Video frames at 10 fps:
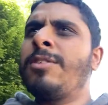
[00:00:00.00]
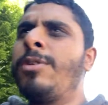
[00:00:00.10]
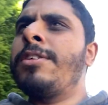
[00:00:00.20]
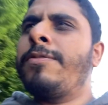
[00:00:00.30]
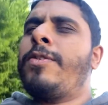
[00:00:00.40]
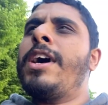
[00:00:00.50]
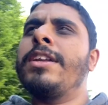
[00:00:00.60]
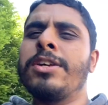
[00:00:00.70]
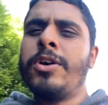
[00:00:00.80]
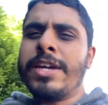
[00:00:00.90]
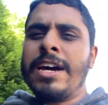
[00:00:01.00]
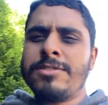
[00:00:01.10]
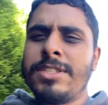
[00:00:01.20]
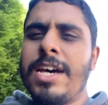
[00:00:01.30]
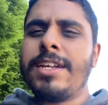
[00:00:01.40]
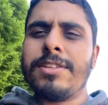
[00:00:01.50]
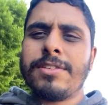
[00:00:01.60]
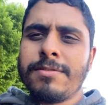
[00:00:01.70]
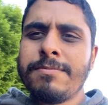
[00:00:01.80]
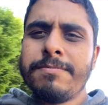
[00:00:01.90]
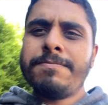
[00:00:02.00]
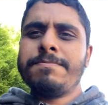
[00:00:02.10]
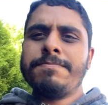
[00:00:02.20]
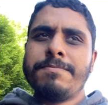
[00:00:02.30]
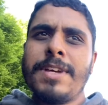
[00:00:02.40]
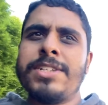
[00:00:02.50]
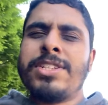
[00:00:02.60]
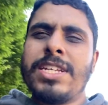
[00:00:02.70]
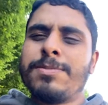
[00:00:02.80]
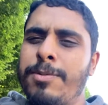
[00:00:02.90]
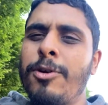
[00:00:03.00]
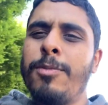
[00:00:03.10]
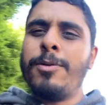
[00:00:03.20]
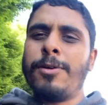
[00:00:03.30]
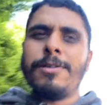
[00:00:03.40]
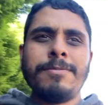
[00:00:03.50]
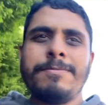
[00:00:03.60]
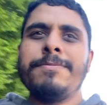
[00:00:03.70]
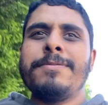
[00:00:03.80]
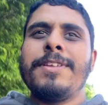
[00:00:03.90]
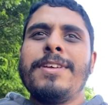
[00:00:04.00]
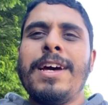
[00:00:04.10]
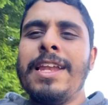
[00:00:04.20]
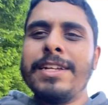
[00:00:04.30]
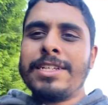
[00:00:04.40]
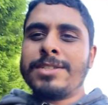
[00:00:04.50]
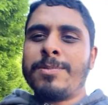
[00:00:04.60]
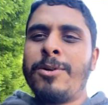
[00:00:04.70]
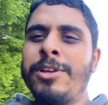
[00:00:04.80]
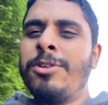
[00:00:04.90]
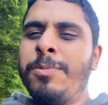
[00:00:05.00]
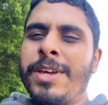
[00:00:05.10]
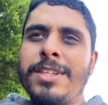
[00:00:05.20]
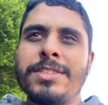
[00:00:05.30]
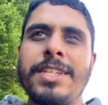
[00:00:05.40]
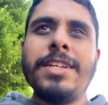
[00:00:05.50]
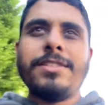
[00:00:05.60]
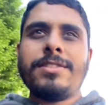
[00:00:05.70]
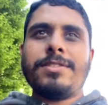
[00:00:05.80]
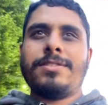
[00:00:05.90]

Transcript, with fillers: What you find going outside. I should explore more. I like exploring European cities.